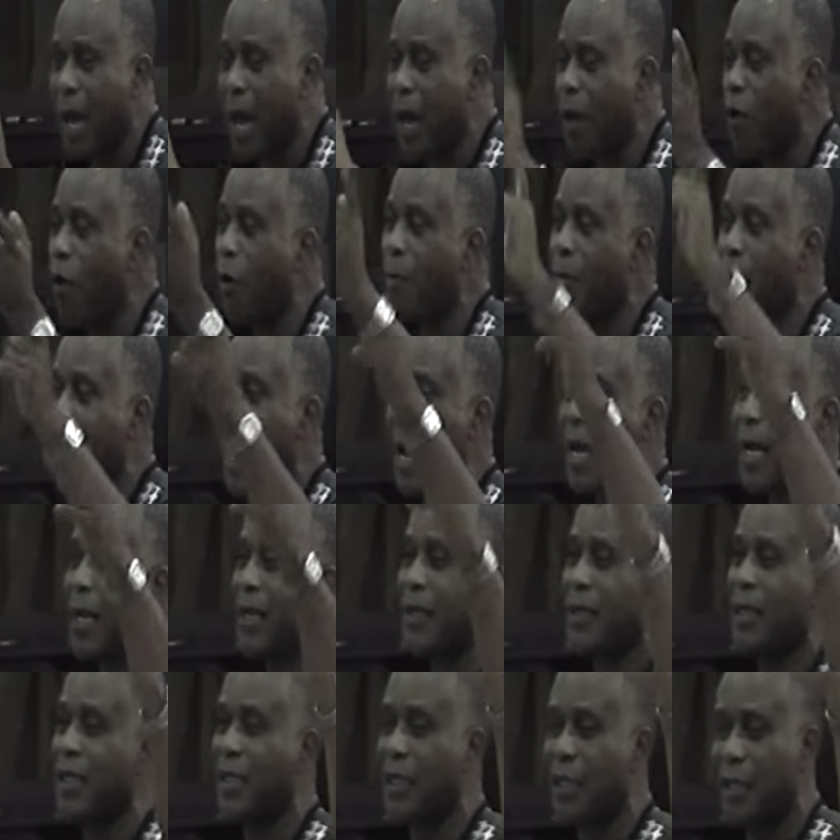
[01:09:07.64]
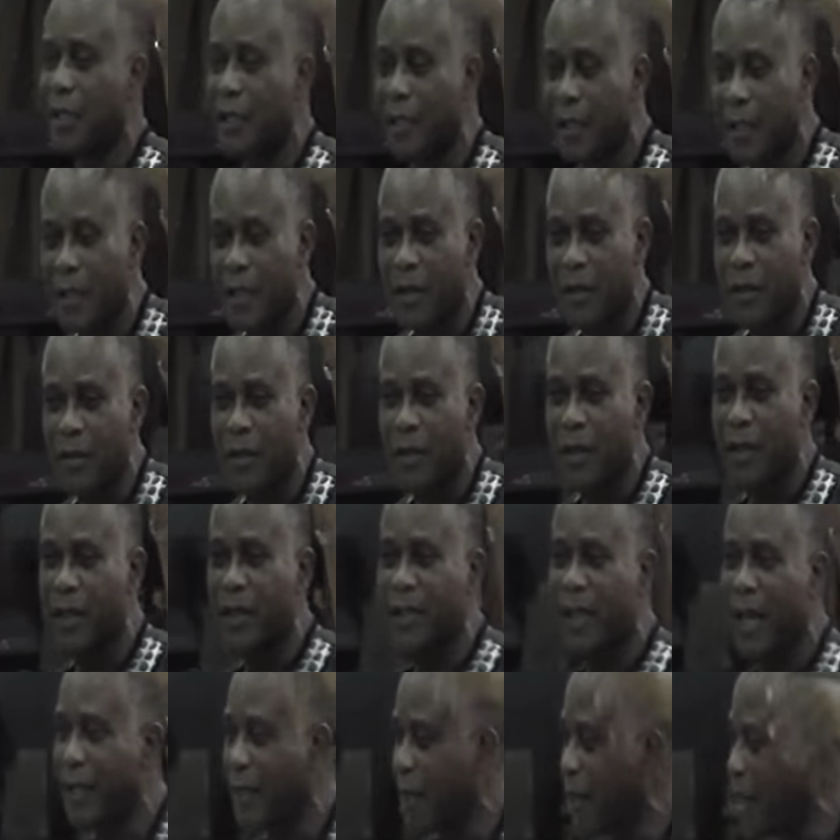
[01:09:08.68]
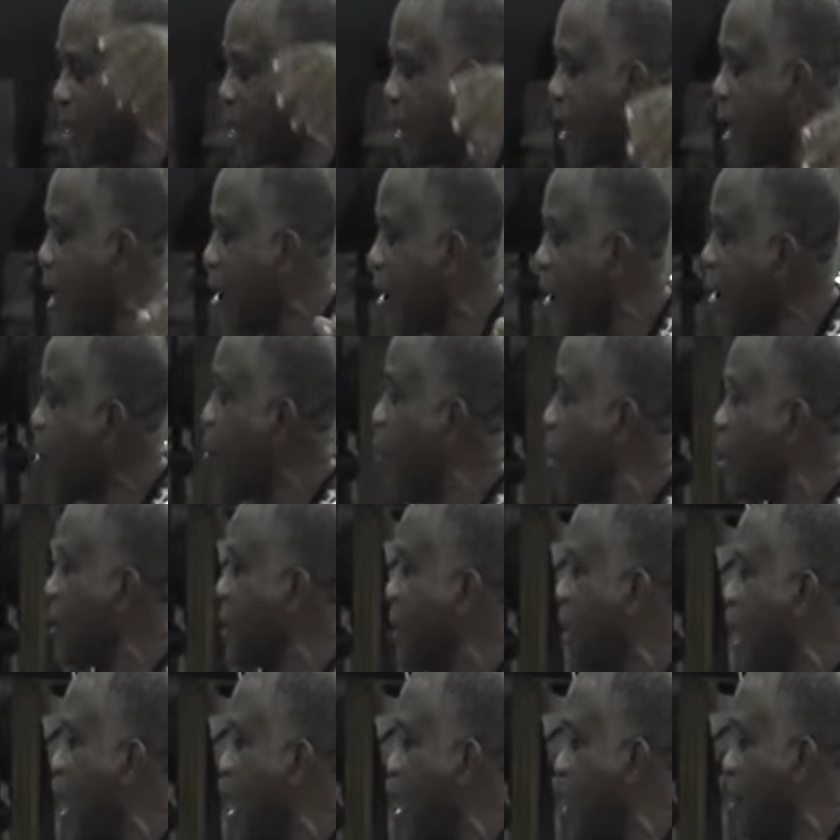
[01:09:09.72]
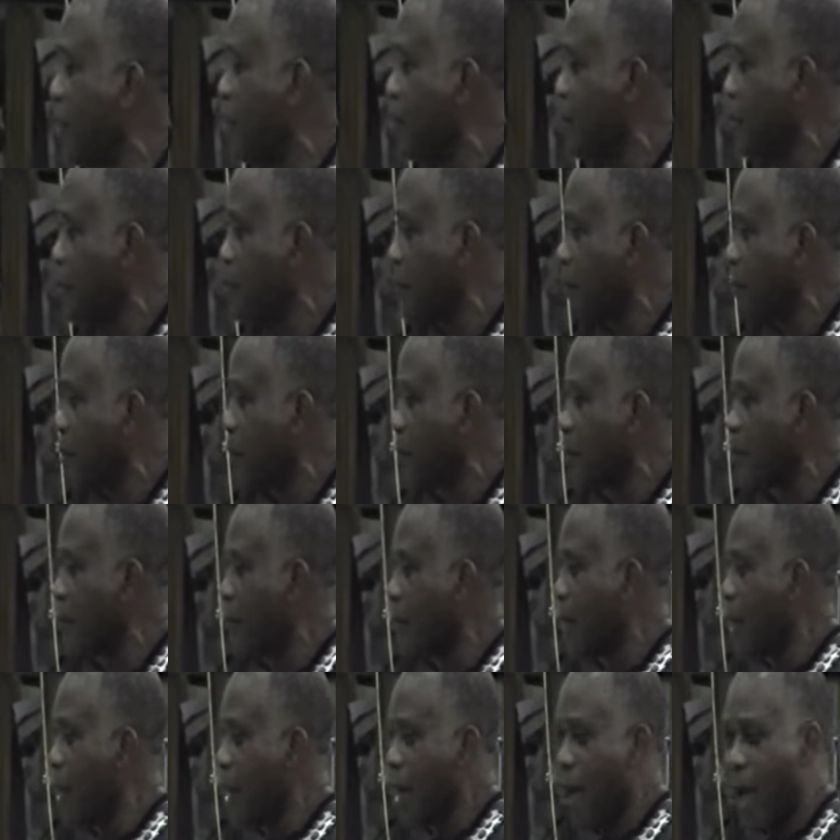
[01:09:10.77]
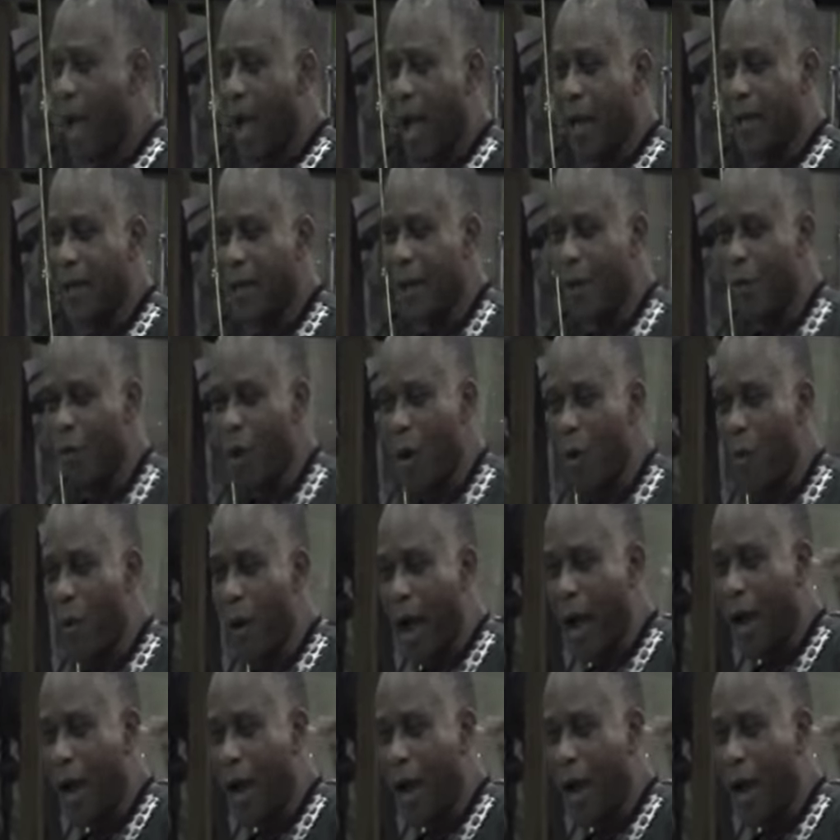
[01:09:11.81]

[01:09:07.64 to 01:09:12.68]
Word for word: alumni this is recently, he was there. And then when we were